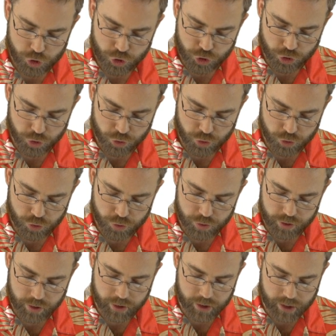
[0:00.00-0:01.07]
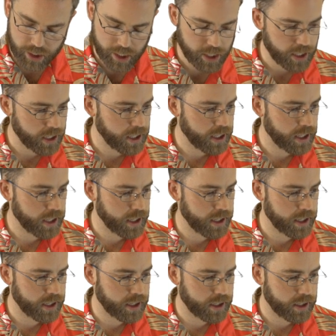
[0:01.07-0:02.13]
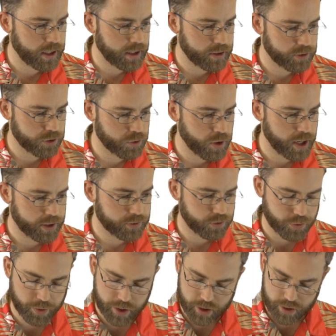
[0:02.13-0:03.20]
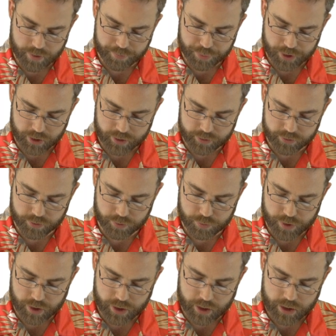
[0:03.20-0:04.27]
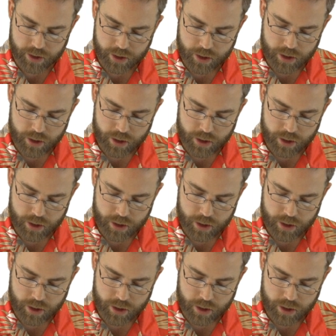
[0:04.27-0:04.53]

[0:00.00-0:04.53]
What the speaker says: 2 to the 2x squared plus 3